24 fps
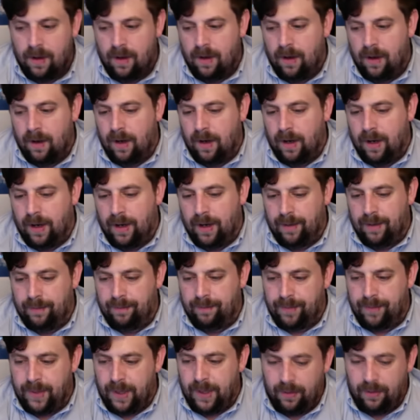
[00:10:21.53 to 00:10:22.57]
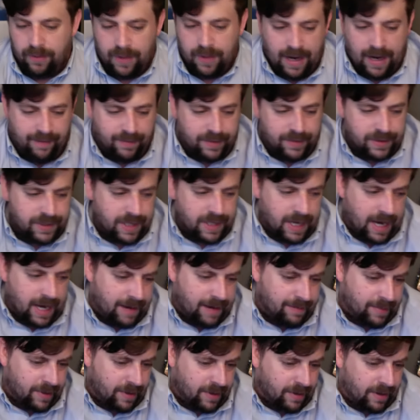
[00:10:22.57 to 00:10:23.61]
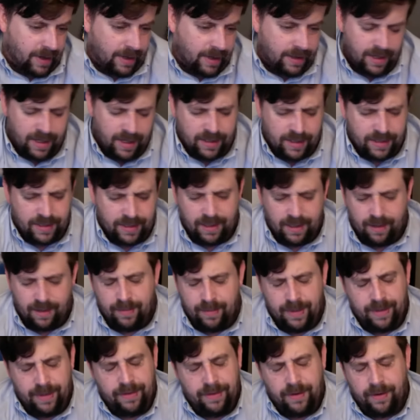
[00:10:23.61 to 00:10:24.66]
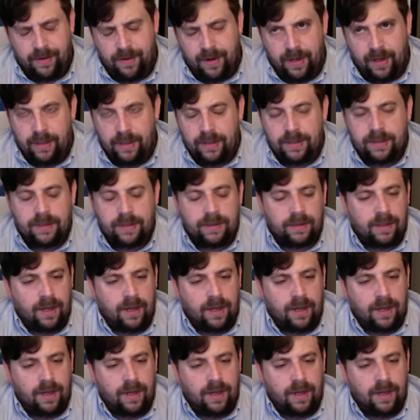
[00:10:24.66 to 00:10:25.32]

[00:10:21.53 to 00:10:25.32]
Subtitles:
You know, the average gamer, I think, is in their mid-30s.